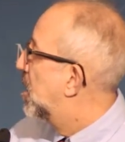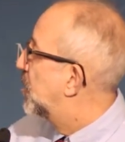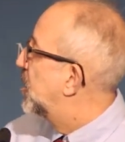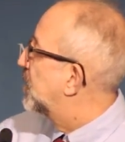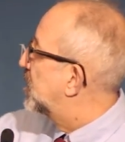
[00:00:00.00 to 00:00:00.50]

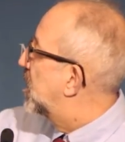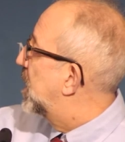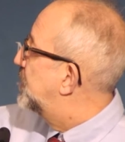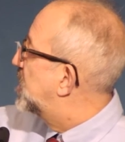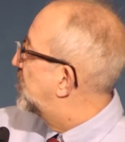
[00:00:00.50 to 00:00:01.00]
Think of the
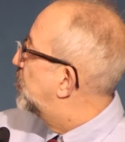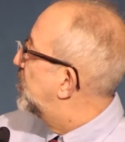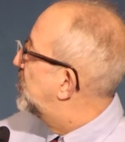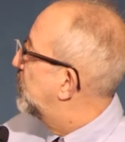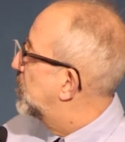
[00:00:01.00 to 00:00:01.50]
claim checks you
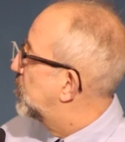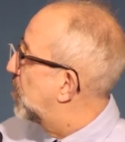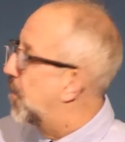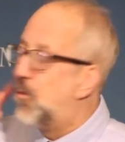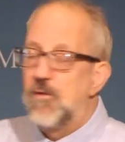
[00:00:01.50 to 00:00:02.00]
receive when you
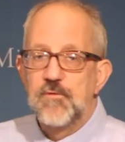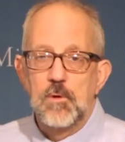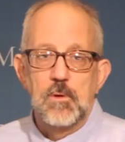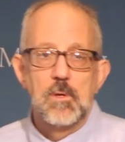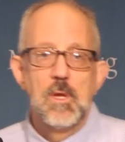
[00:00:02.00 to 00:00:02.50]
drop off your